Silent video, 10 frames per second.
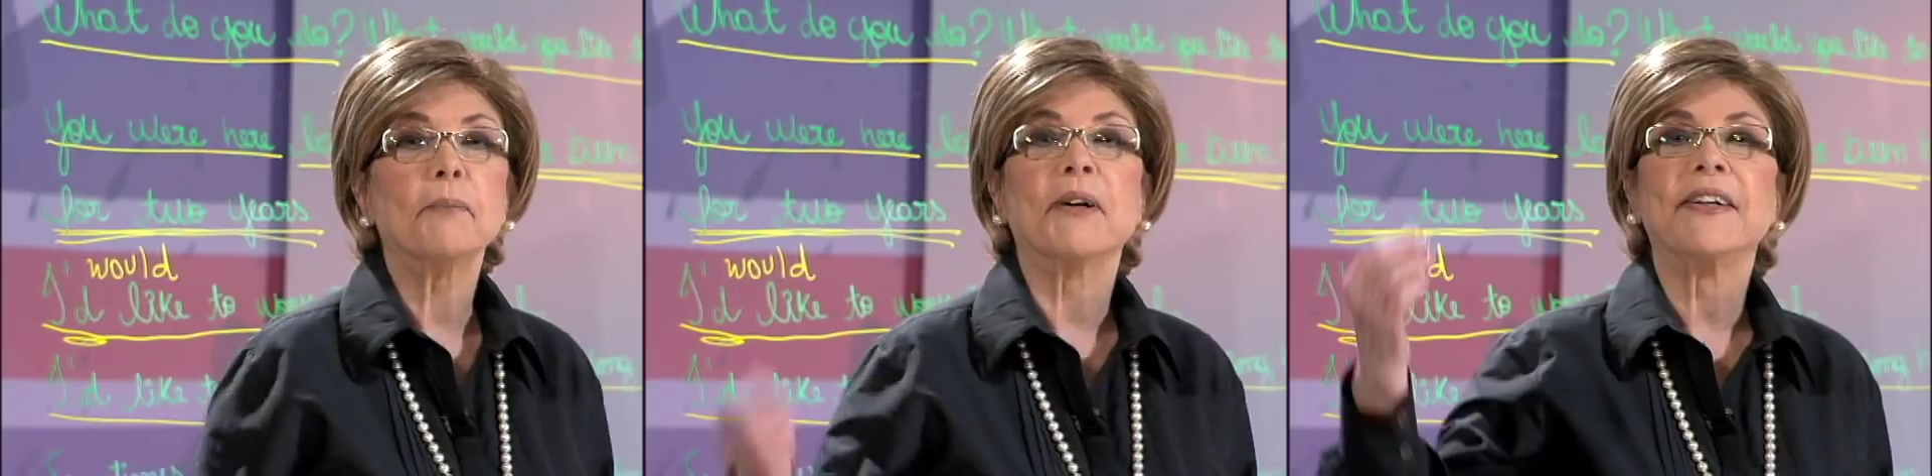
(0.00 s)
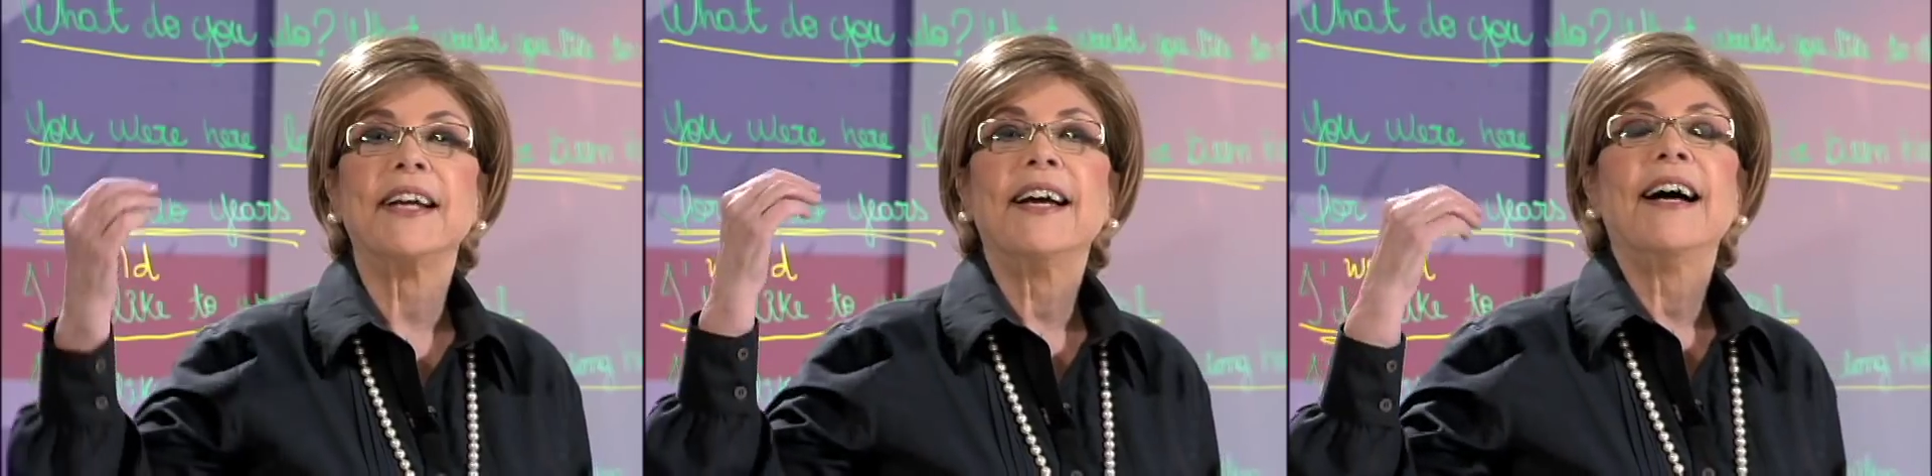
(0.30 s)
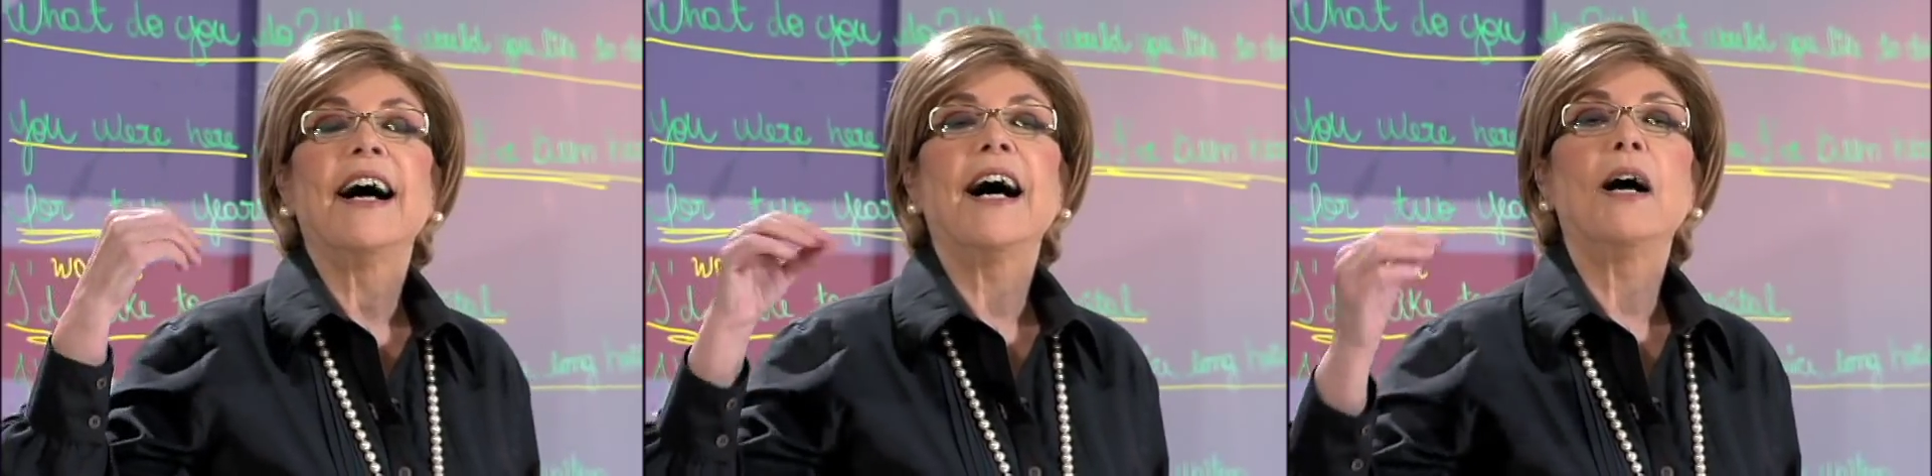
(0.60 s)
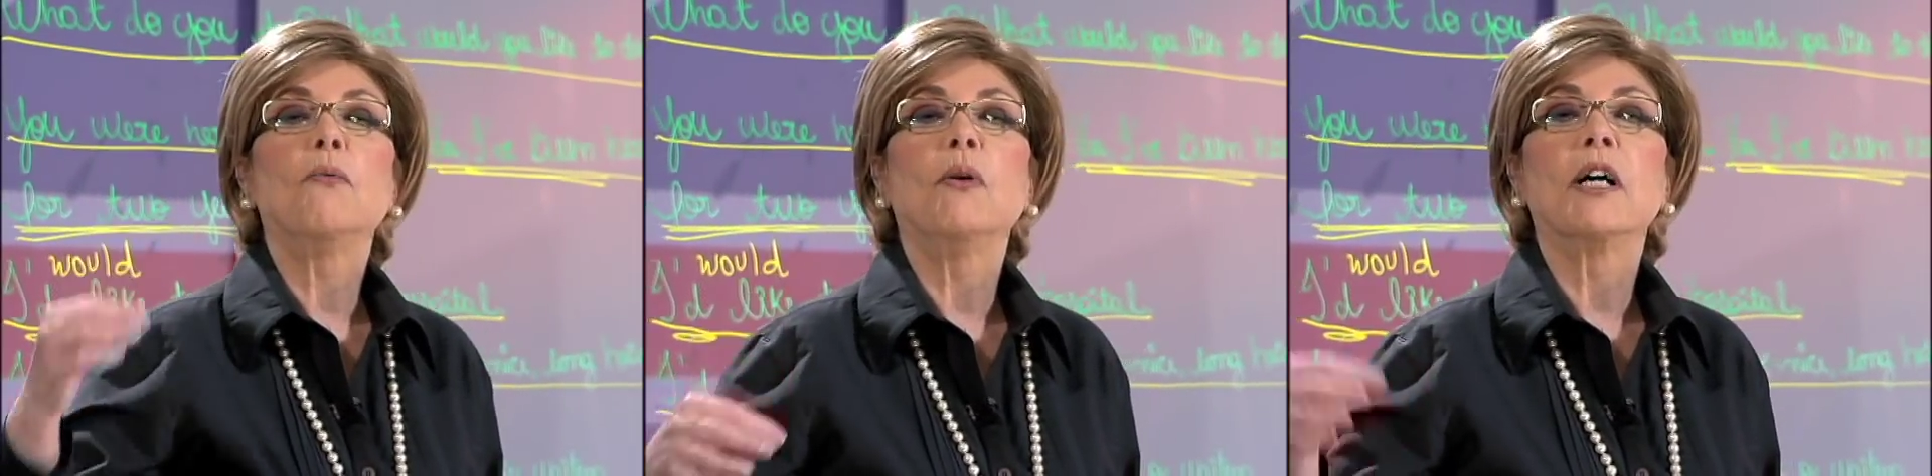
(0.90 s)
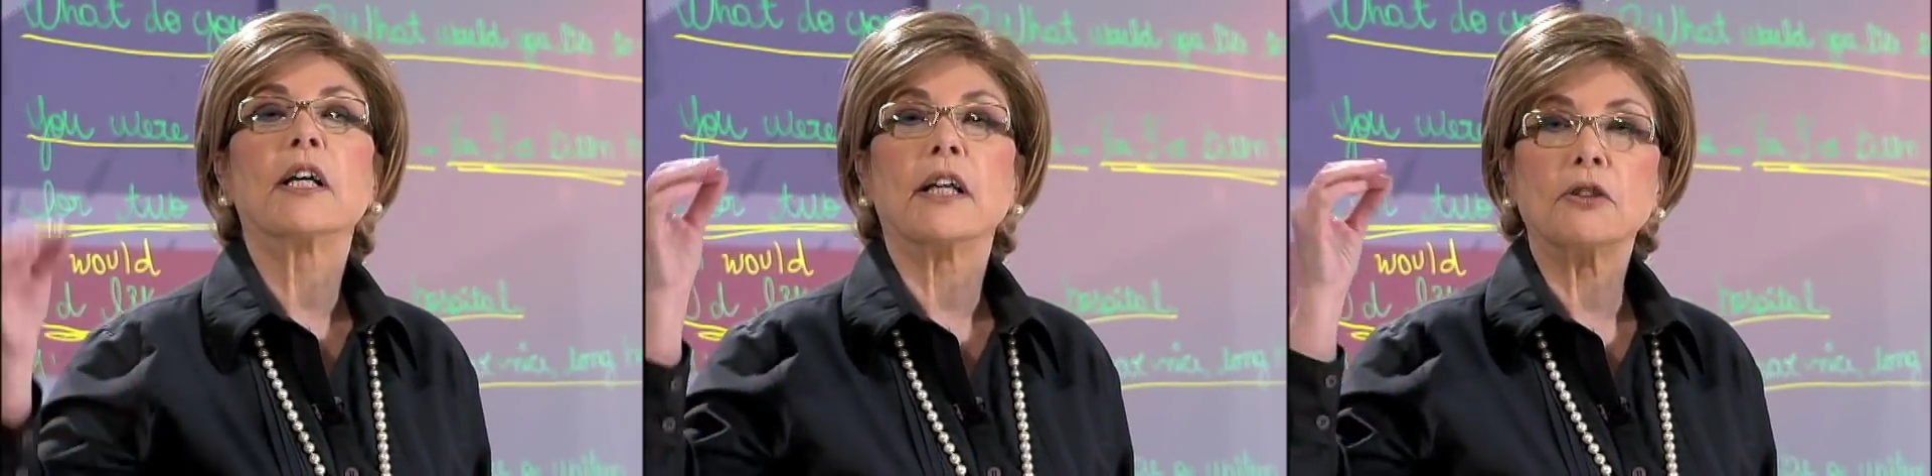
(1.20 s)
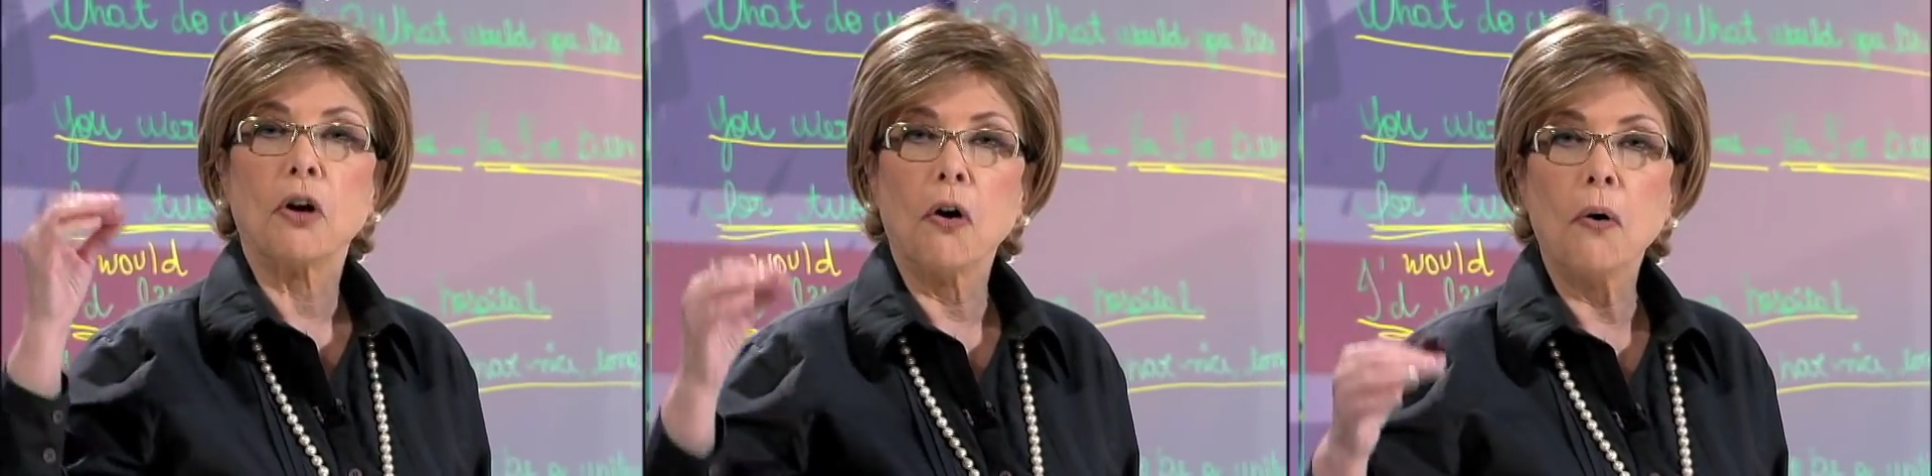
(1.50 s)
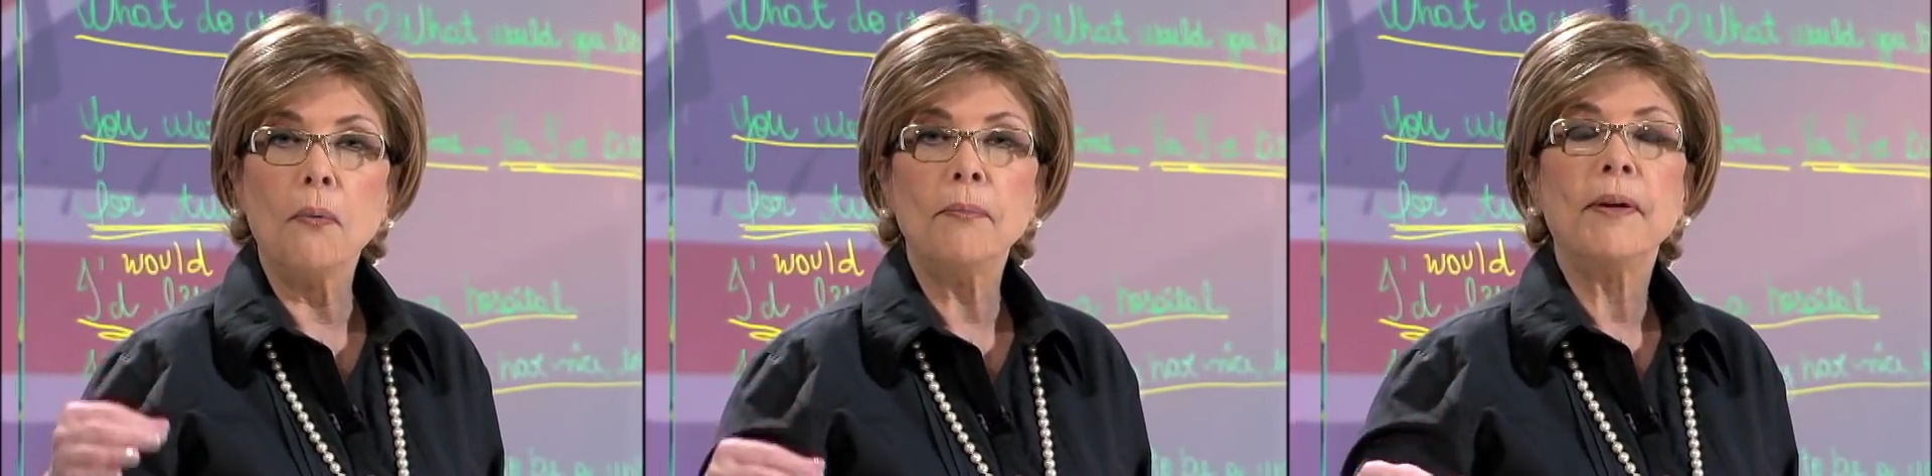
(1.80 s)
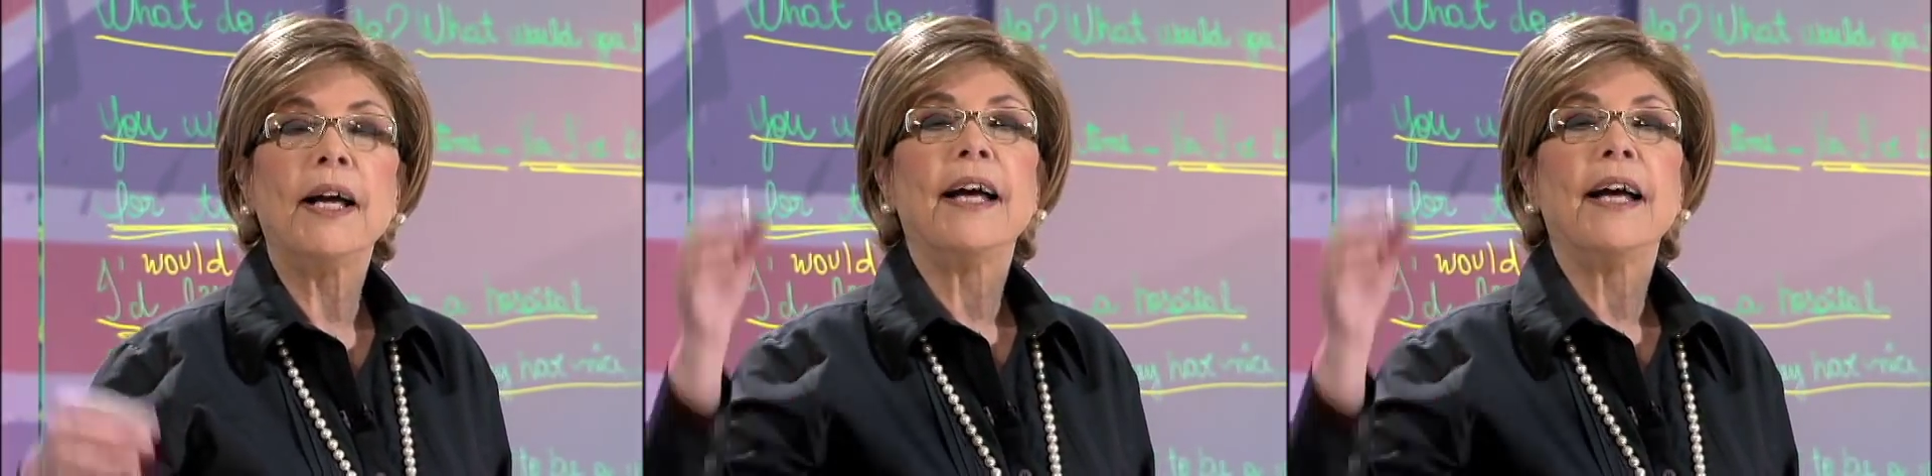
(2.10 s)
Come on. I work at home